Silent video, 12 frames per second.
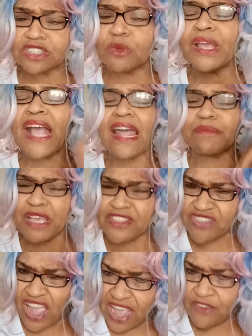So we got to be
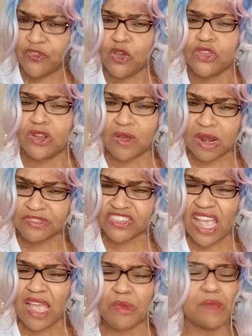thankful. You know what I'm
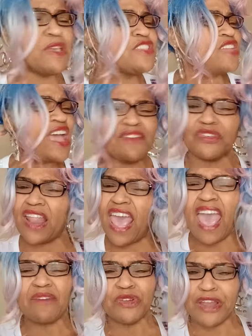saying? We be thankful
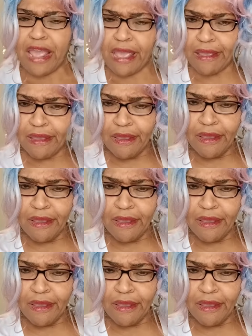every day.